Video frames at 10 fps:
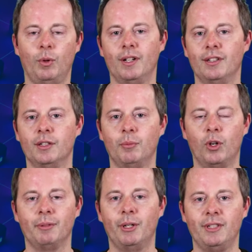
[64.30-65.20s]
you want to learn
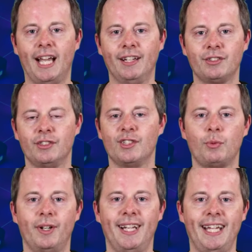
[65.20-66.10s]
more about Dash, or
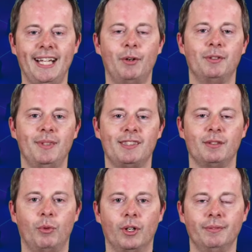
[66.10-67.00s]
just want to hang out with me
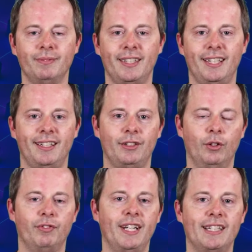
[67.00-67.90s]
some more,
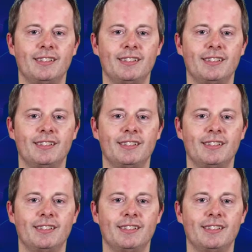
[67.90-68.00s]
don't forget